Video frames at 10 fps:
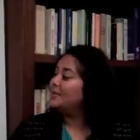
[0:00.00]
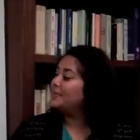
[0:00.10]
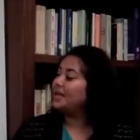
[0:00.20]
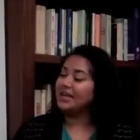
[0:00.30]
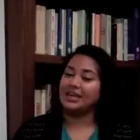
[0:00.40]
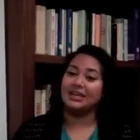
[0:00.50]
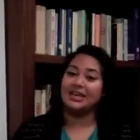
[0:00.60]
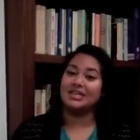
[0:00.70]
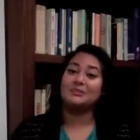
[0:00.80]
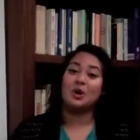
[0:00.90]
P
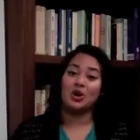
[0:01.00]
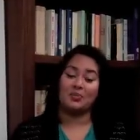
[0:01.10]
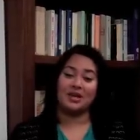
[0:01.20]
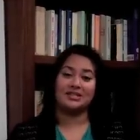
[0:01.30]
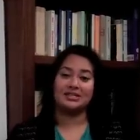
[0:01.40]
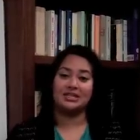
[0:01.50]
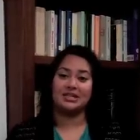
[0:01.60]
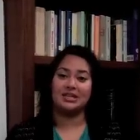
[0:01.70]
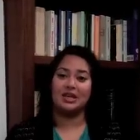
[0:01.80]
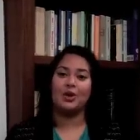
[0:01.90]
is purpose.
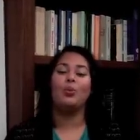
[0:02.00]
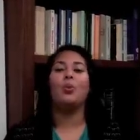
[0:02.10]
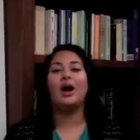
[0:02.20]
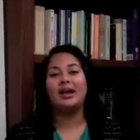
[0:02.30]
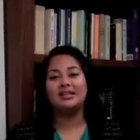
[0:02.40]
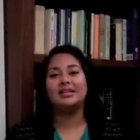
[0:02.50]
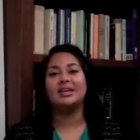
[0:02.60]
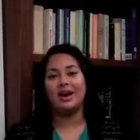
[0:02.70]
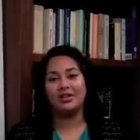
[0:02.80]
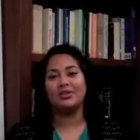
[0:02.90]
Why did the
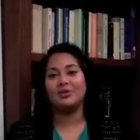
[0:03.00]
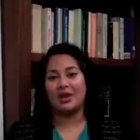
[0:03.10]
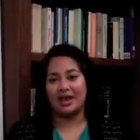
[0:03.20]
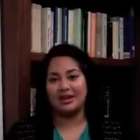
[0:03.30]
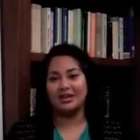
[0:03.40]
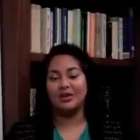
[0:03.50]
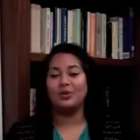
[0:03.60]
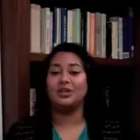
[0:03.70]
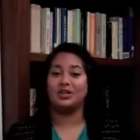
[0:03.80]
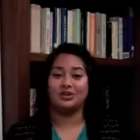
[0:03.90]
author write
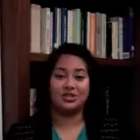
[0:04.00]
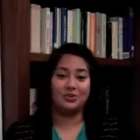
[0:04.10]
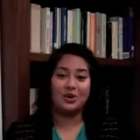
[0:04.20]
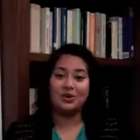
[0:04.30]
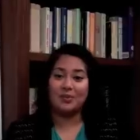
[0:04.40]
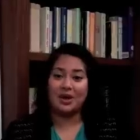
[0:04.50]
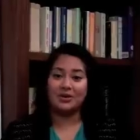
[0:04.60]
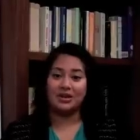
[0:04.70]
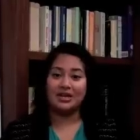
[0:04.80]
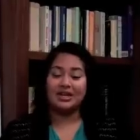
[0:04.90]
what he or she wrote about?
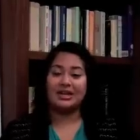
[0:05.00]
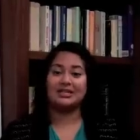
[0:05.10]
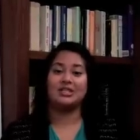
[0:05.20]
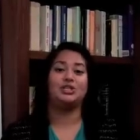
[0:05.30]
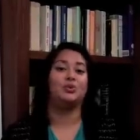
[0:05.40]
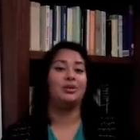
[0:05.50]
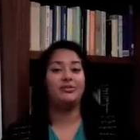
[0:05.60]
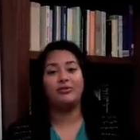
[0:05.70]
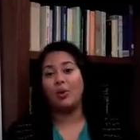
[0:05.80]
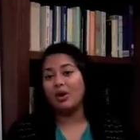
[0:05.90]
Is it to
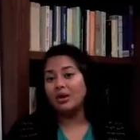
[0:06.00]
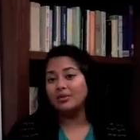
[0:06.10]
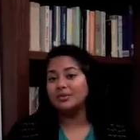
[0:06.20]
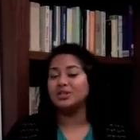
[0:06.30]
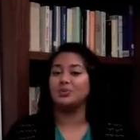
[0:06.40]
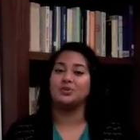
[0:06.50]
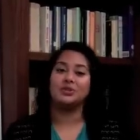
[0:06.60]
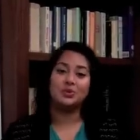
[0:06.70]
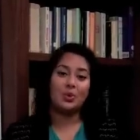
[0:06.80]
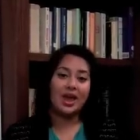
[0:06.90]
inform, to
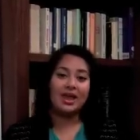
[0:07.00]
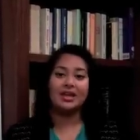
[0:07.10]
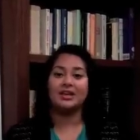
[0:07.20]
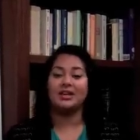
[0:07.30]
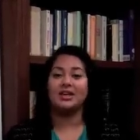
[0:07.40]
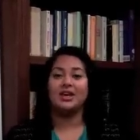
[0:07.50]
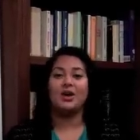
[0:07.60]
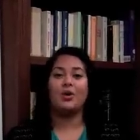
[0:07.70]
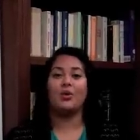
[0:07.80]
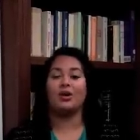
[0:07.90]
persuade,
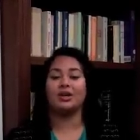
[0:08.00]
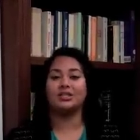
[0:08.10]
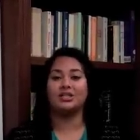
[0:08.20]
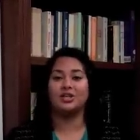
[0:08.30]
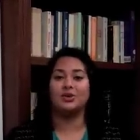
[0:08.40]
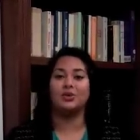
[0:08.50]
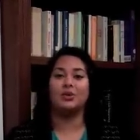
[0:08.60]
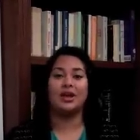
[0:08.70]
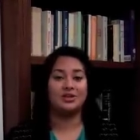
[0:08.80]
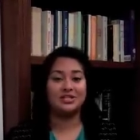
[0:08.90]
or to
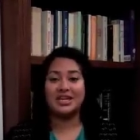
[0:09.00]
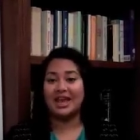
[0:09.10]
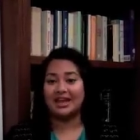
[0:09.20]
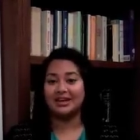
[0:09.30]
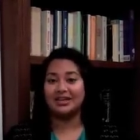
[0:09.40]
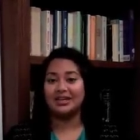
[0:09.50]
entertain?